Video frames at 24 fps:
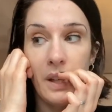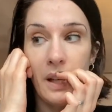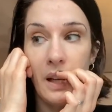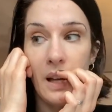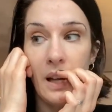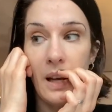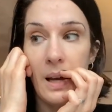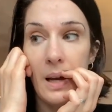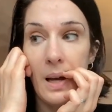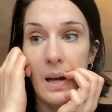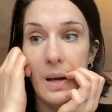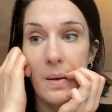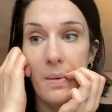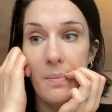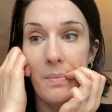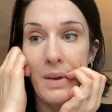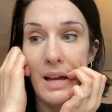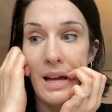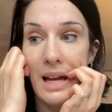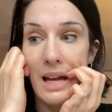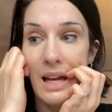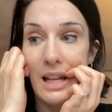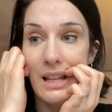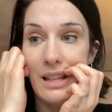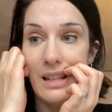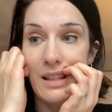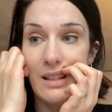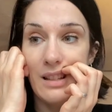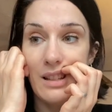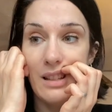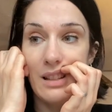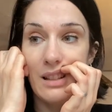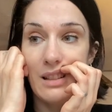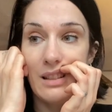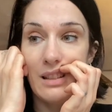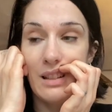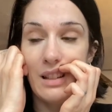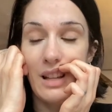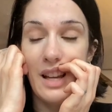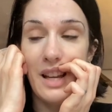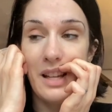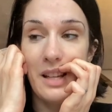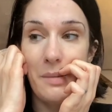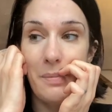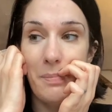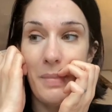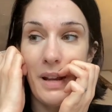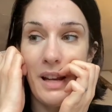And
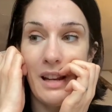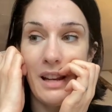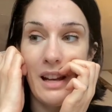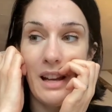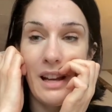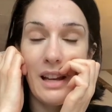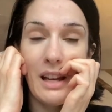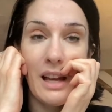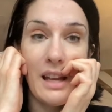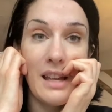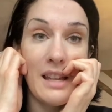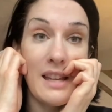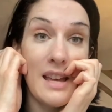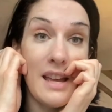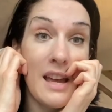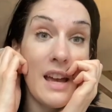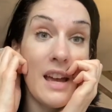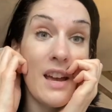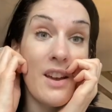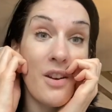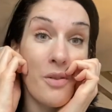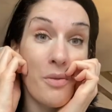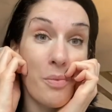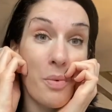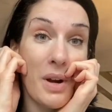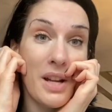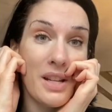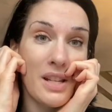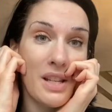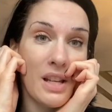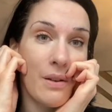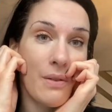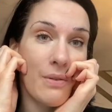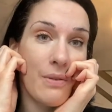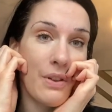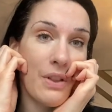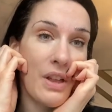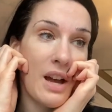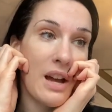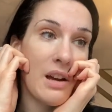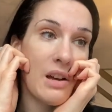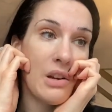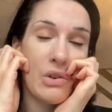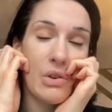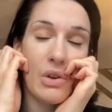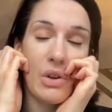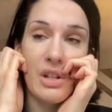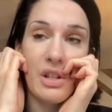it's been like a year of waiting for that
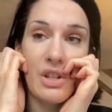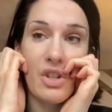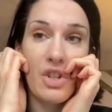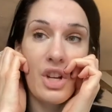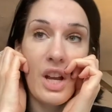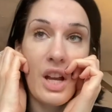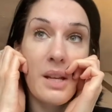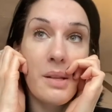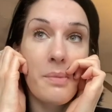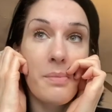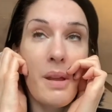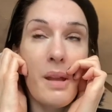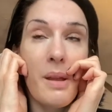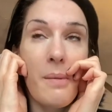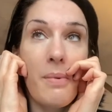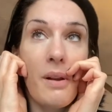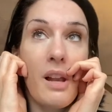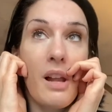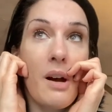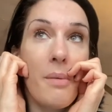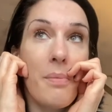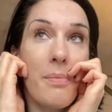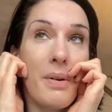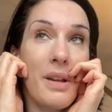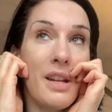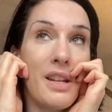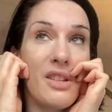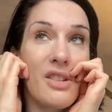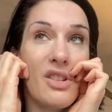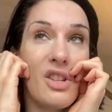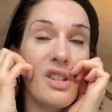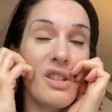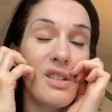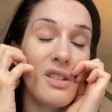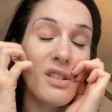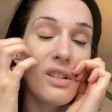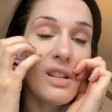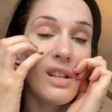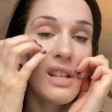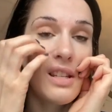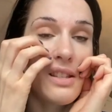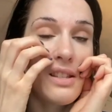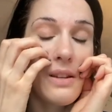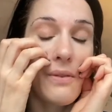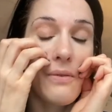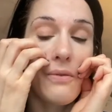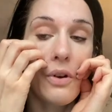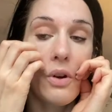and trying to chase people up, and it's just, it's
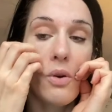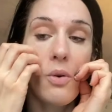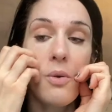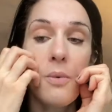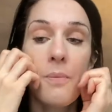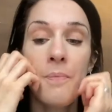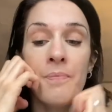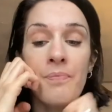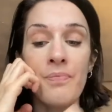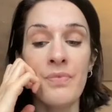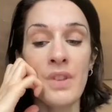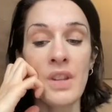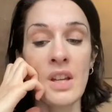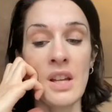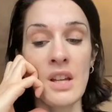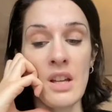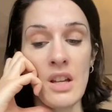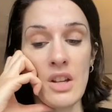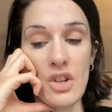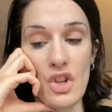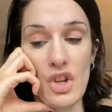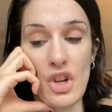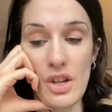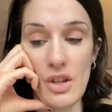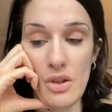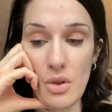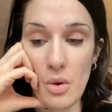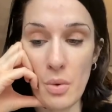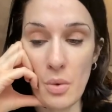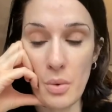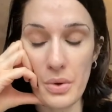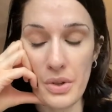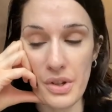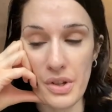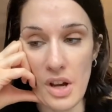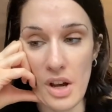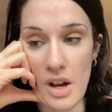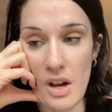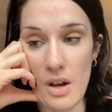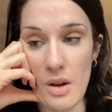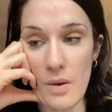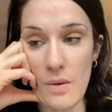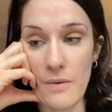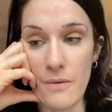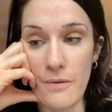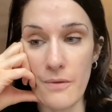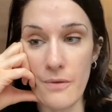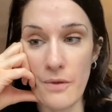difficult. She's
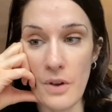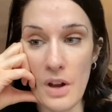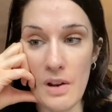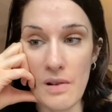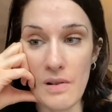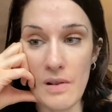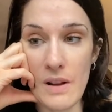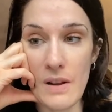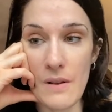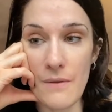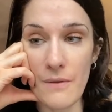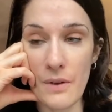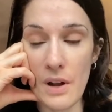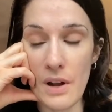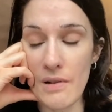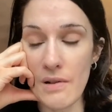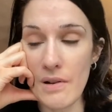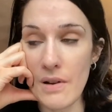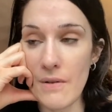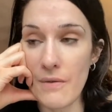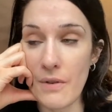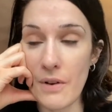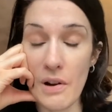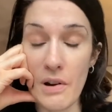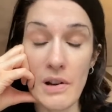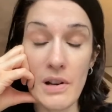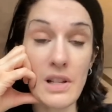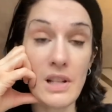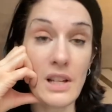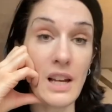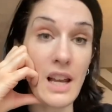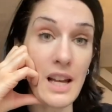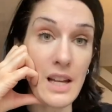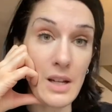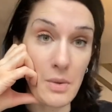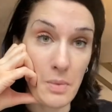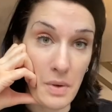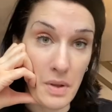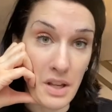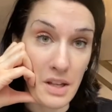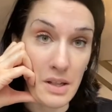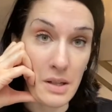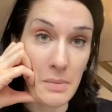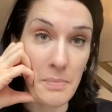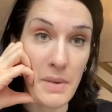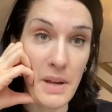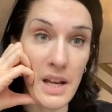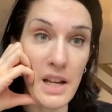also very, very, very delayed with her
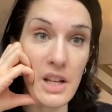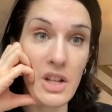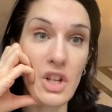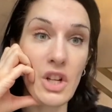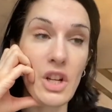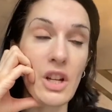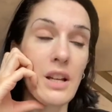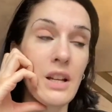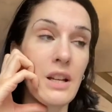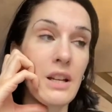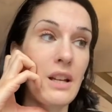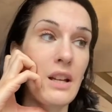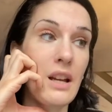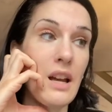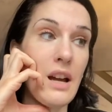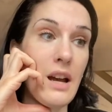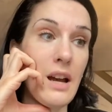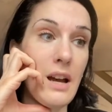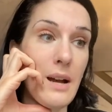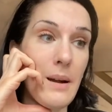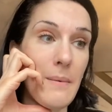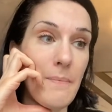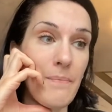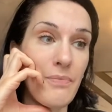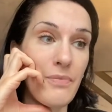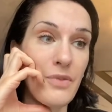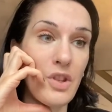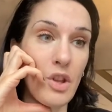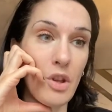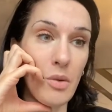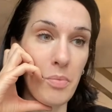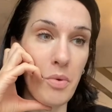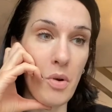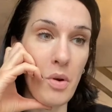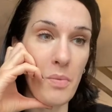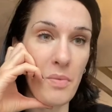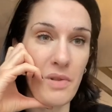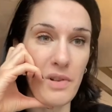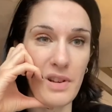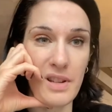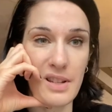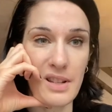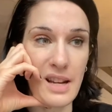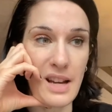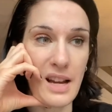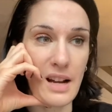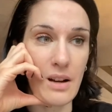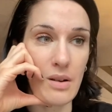speech, to the point where
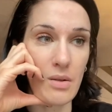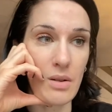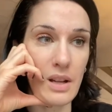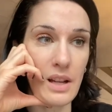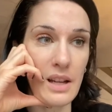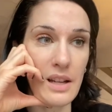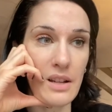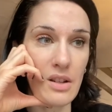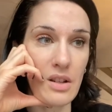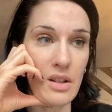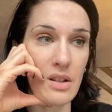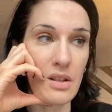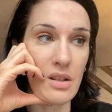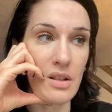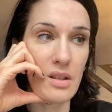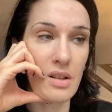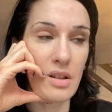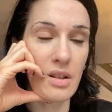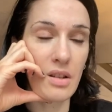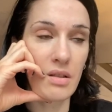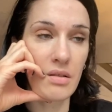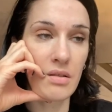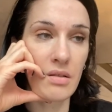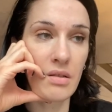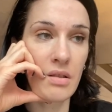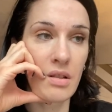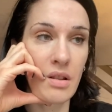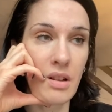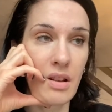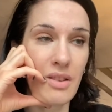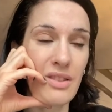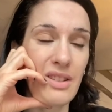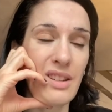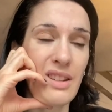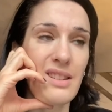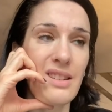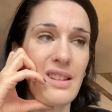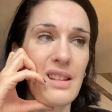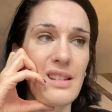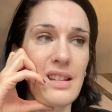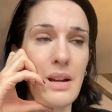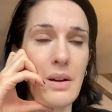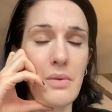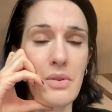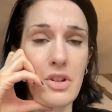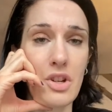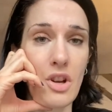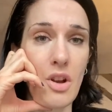it's now like just, I was gonna say it's
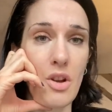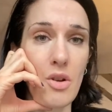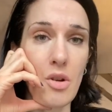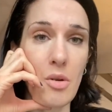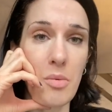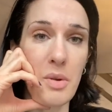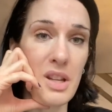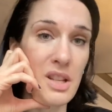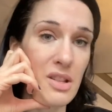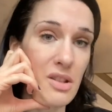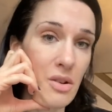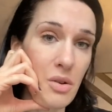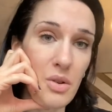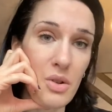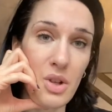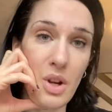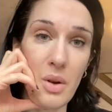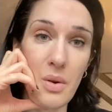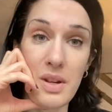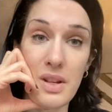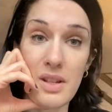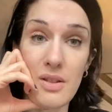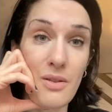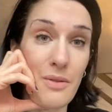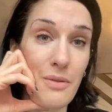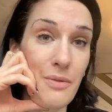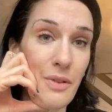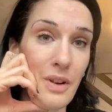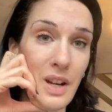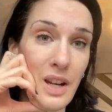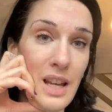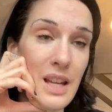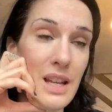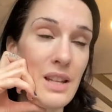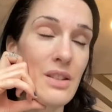now a joke, but it's not a joke, it's not funny.